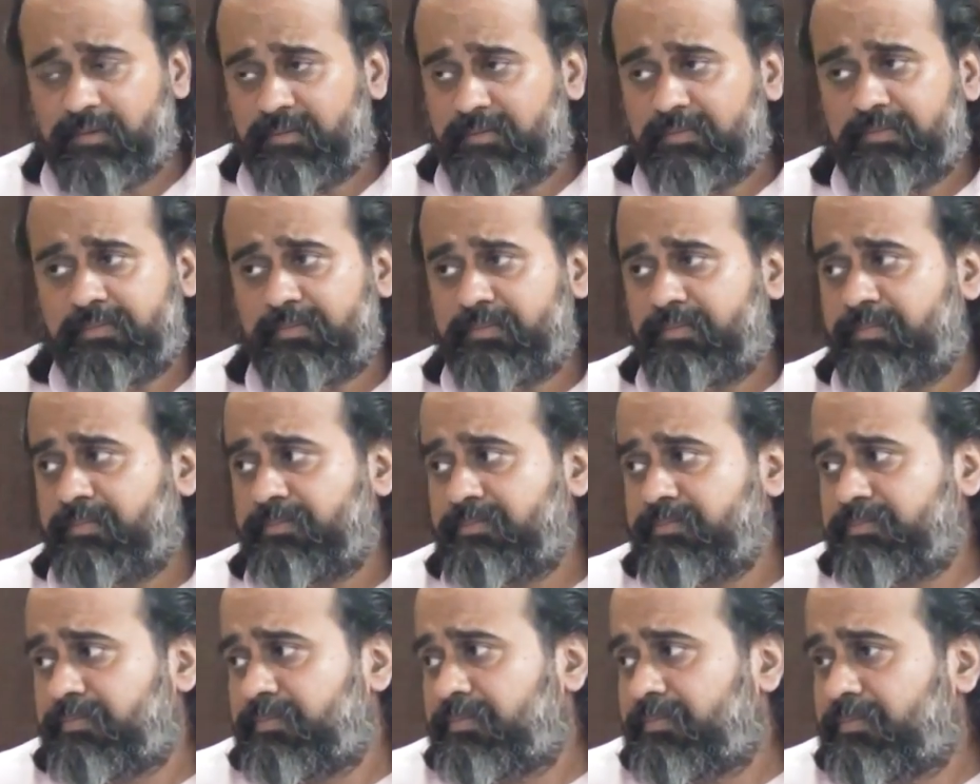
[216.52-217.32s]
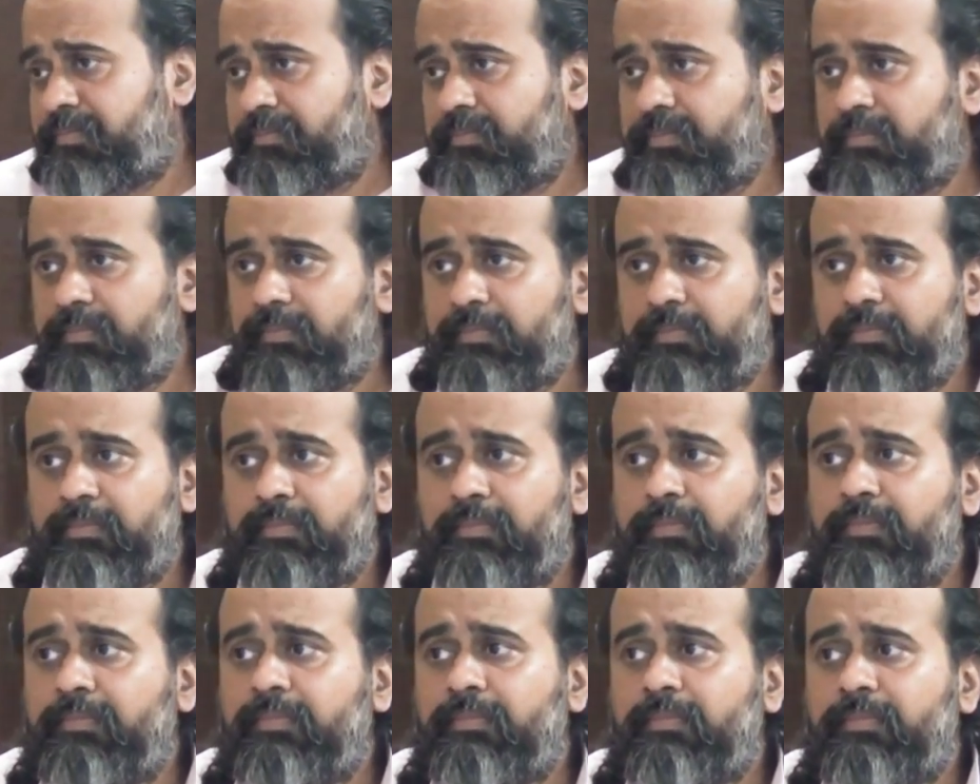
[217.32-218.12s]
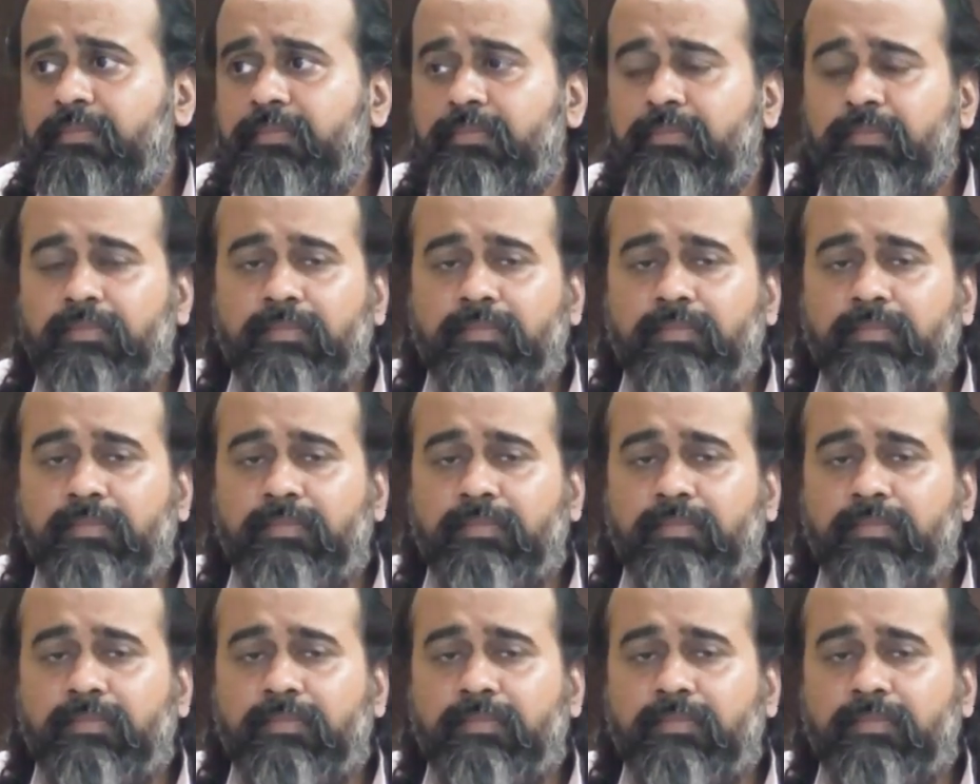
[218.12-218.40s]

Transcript: (no one is talking)